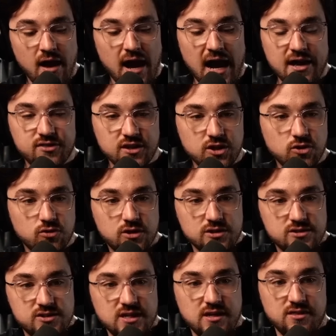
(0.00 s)
I think you could
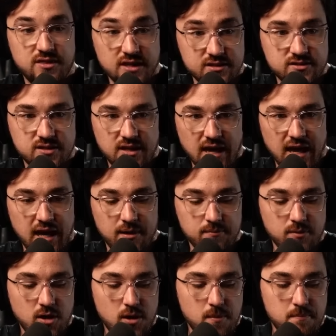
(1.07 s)
see this
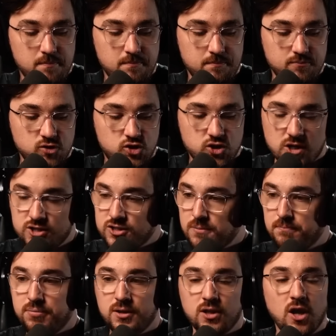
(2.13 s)
game
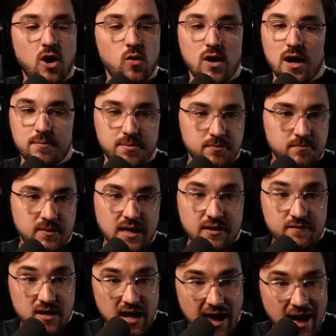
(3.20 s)
just blow up
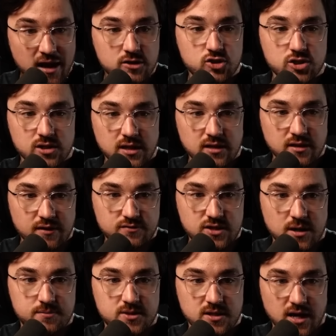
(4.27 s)
if it actually lives
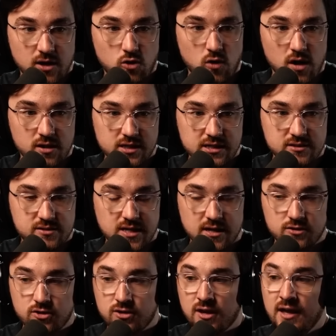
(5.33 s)
up to that quality
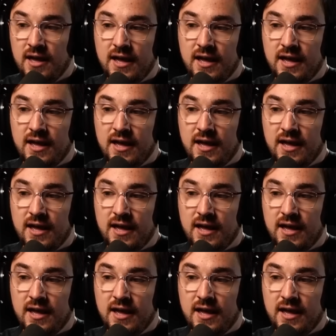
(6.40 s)
standard.